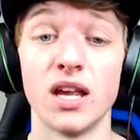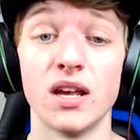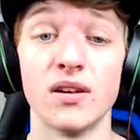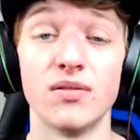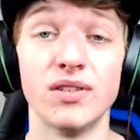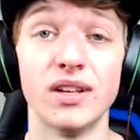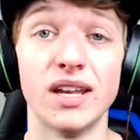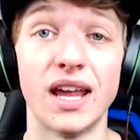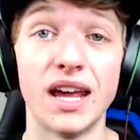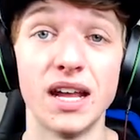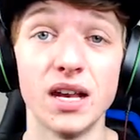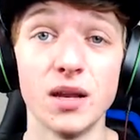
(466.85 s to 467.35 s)

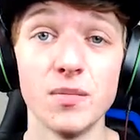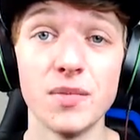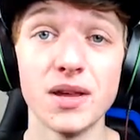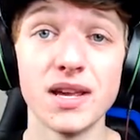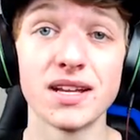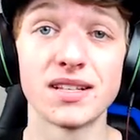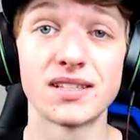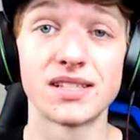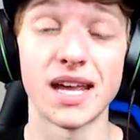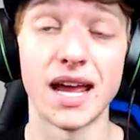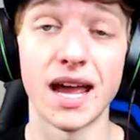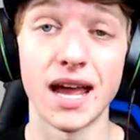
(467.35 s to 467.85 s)
if an
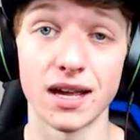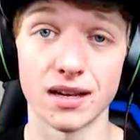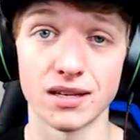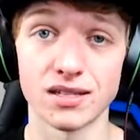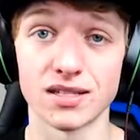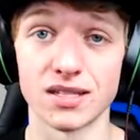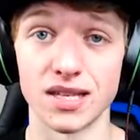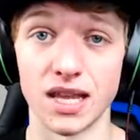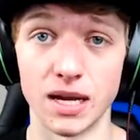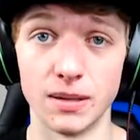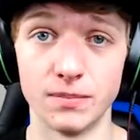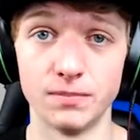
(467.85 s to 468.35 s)
enemy
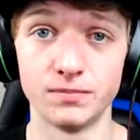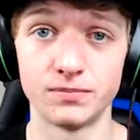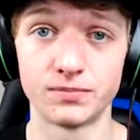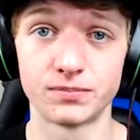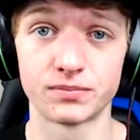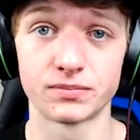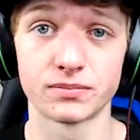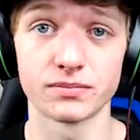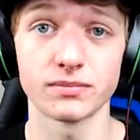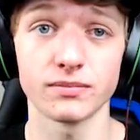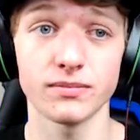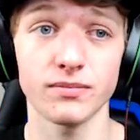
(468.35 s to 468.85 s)
attacks them,
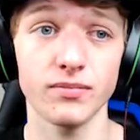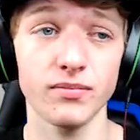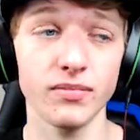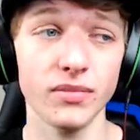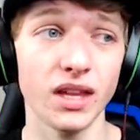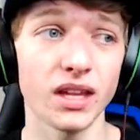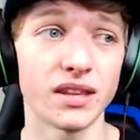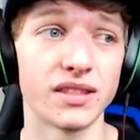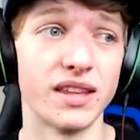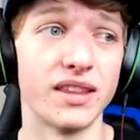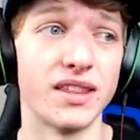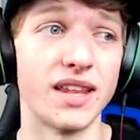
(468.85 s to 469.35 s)

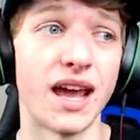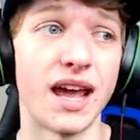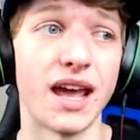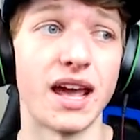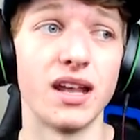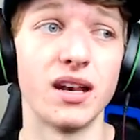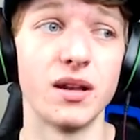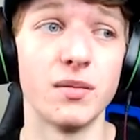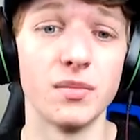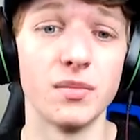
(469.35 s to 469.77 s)
then that